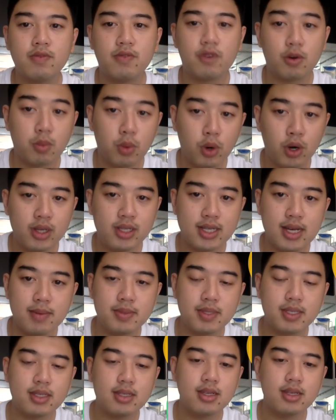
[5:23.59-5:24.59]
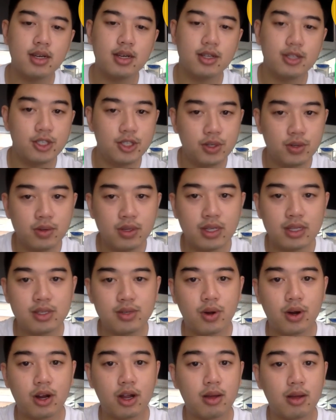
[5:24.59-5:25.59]
For more tips, tune
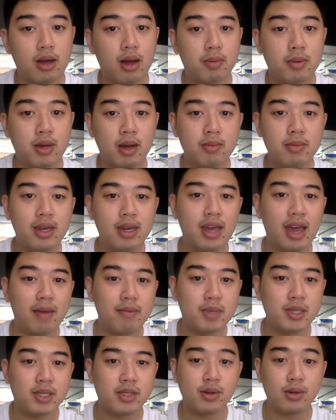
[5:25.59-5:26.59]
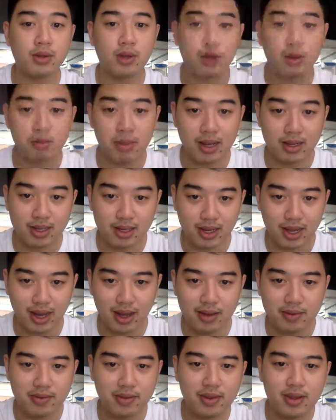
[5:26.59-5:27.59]
into our upcoming episode on mental
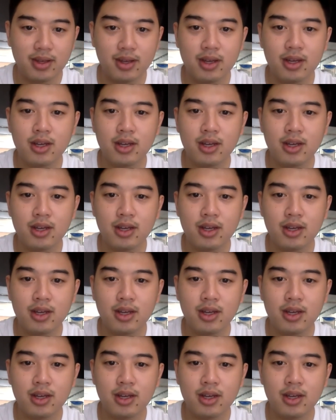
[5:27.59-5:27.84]
health.